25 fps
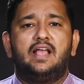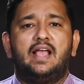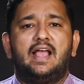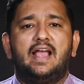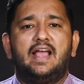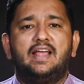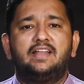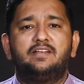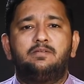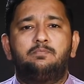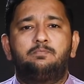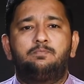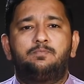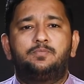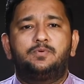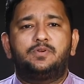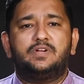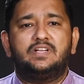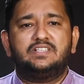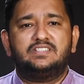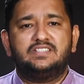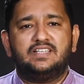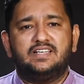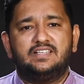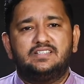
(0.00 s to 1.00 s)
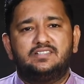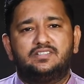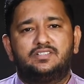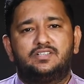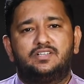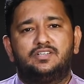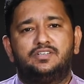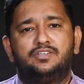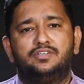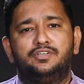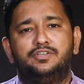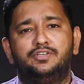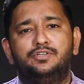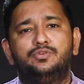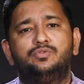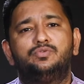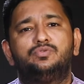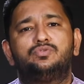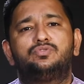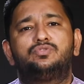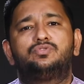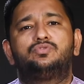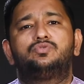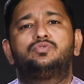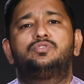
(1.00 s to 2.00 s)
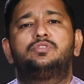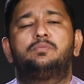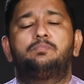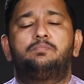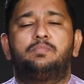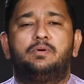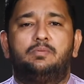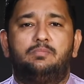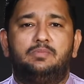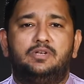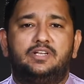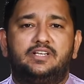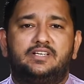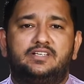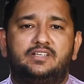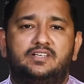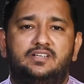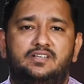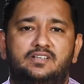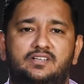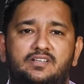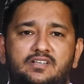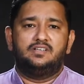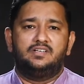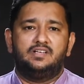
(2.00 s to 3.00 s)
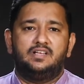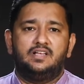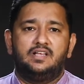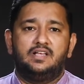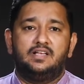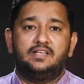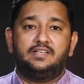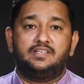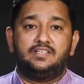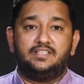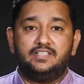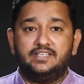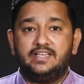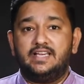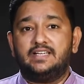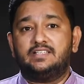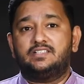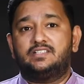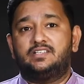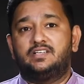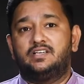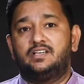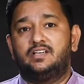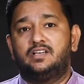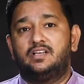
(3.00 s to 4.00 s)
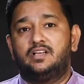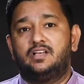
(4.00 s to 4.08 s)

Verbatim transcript: and present news to the public. Yet,